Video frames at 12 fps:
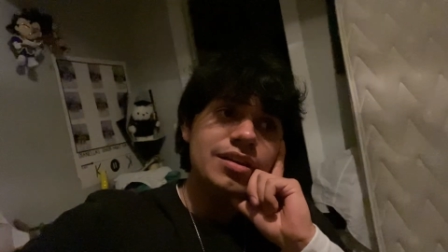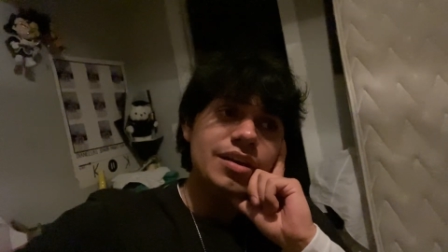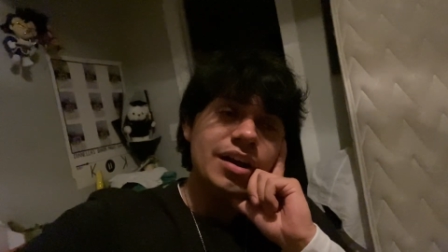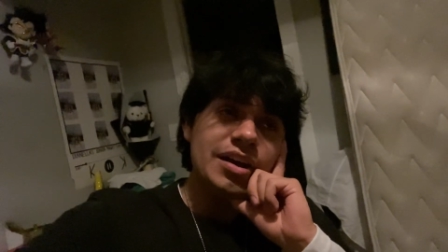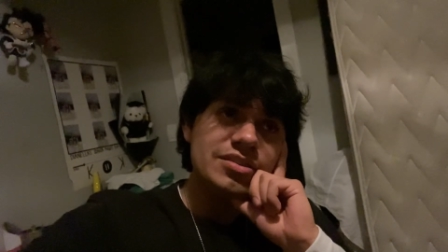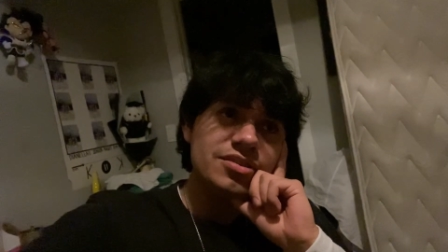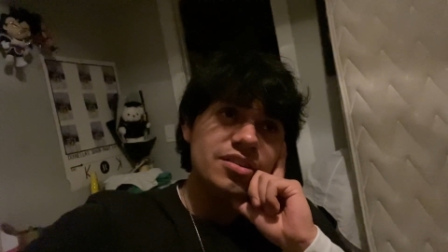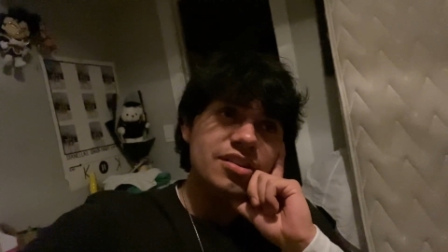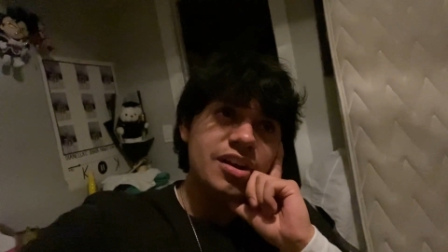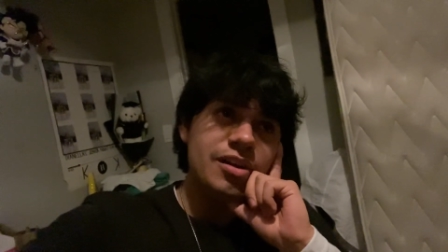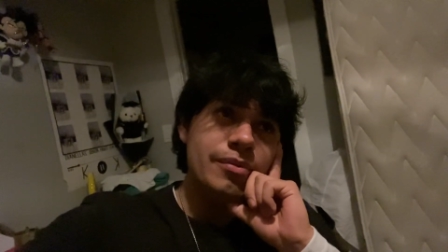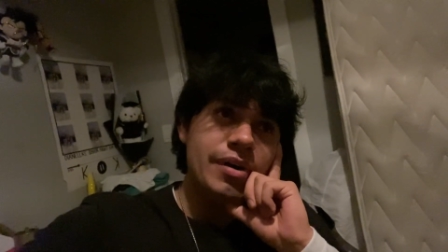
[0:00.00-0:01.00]
I started
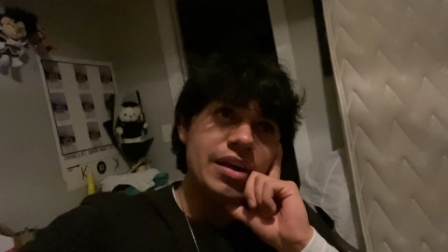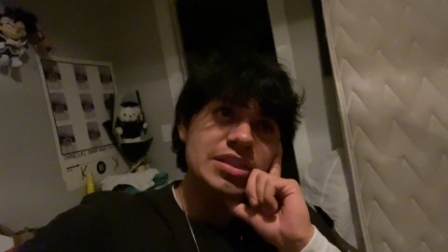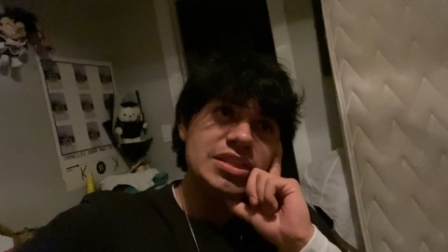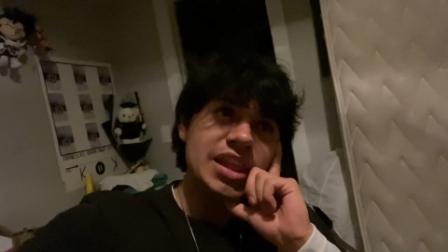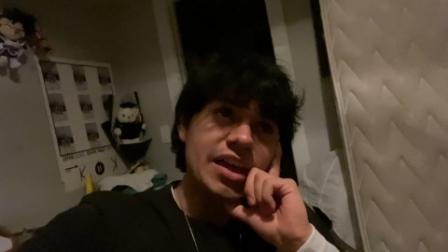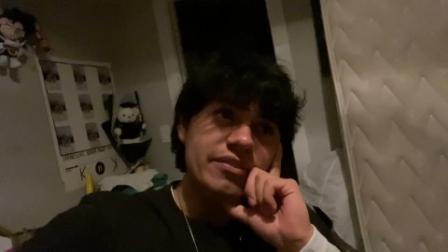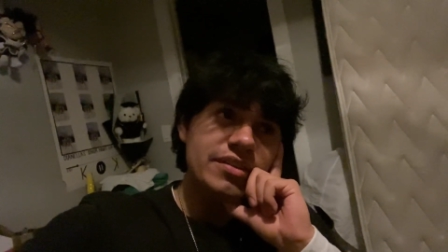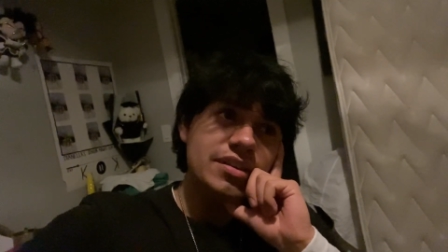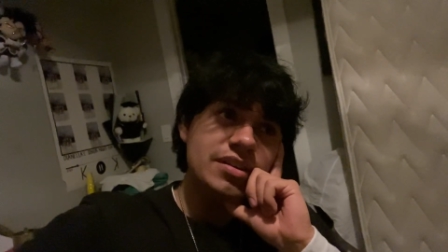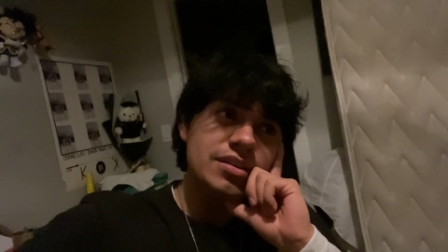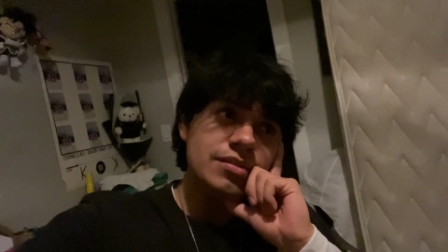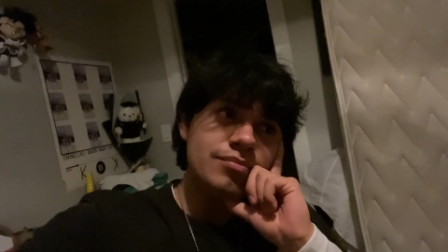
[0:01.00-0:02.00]
at what,
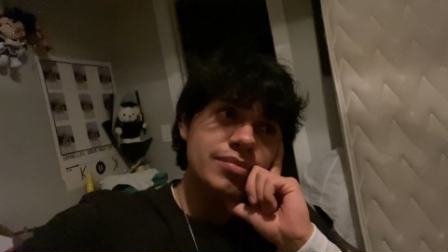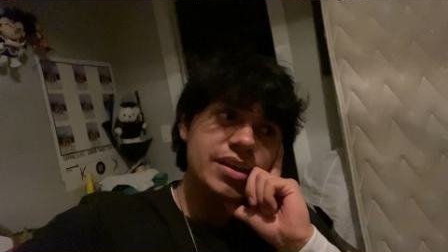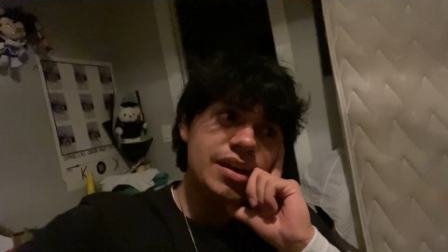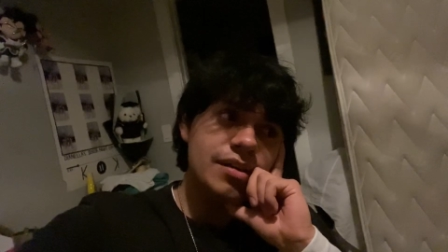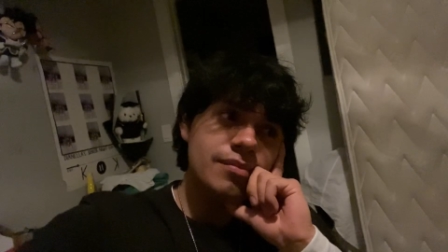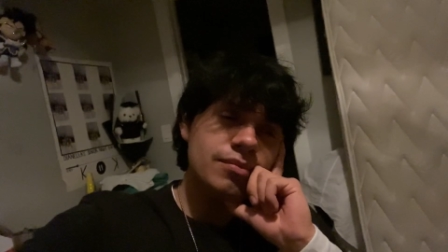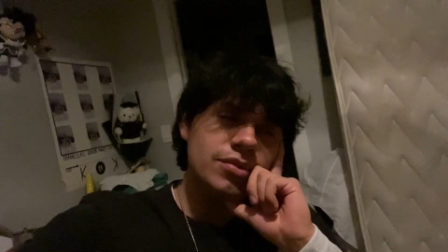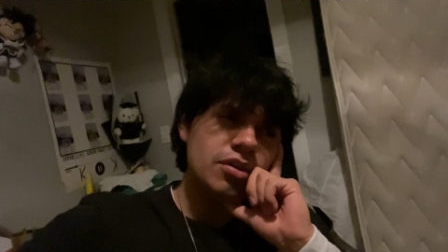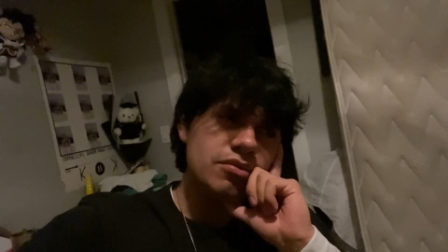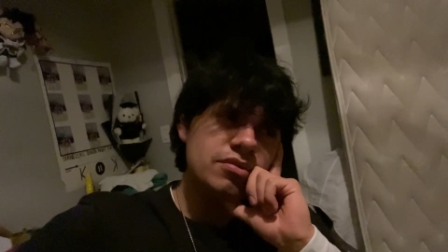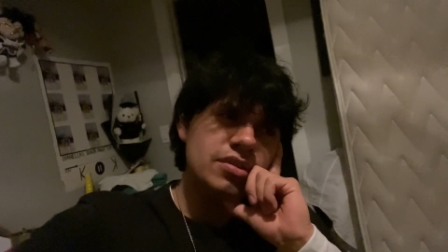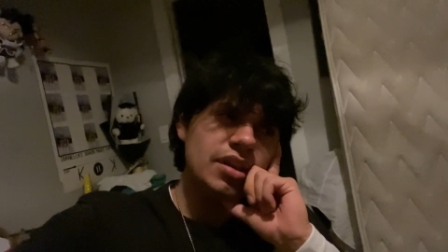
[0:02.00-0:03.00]
11 p.m.? No,
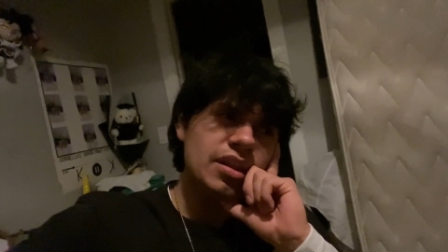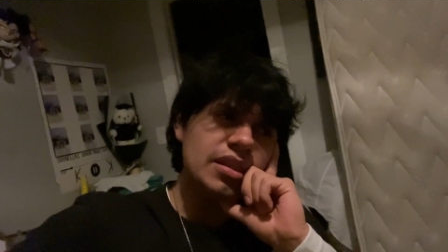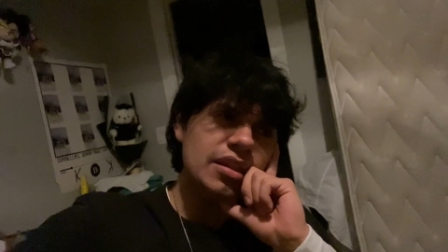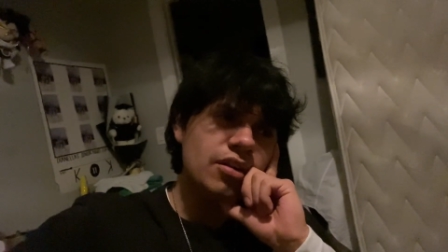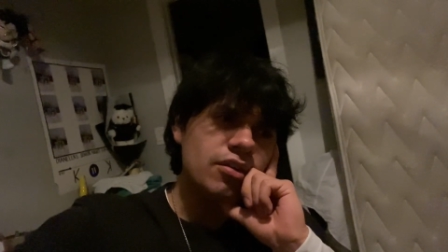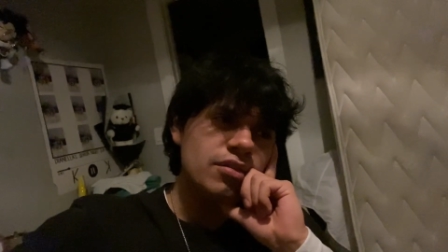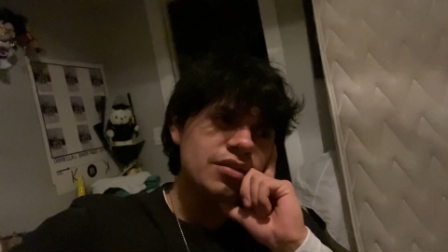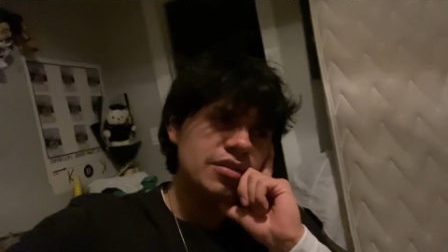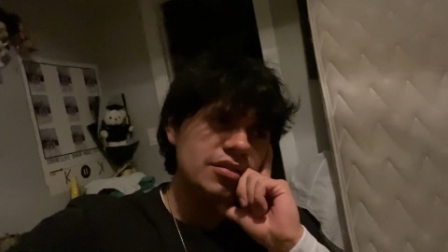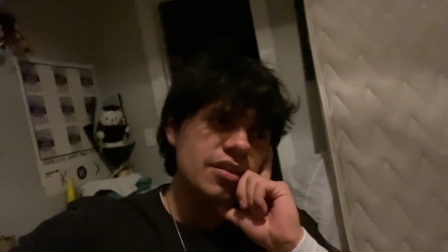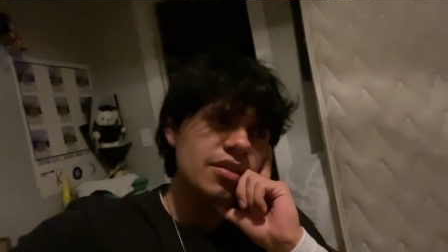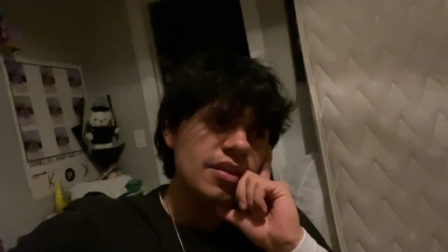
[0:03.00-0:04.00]
earlier
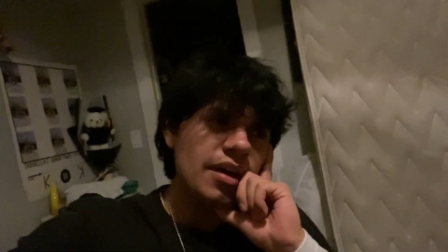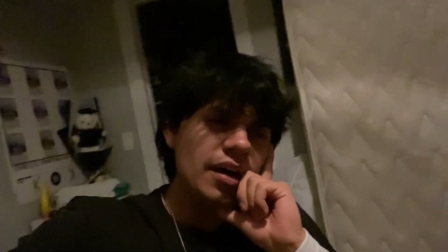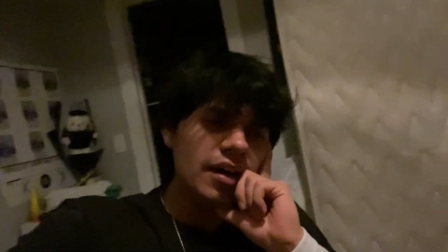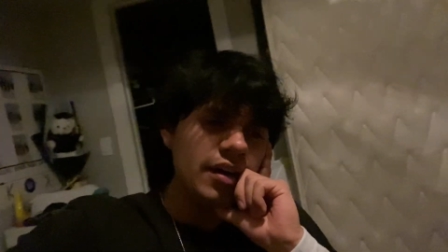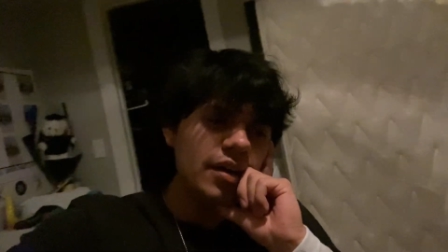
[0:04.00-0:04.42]
than that.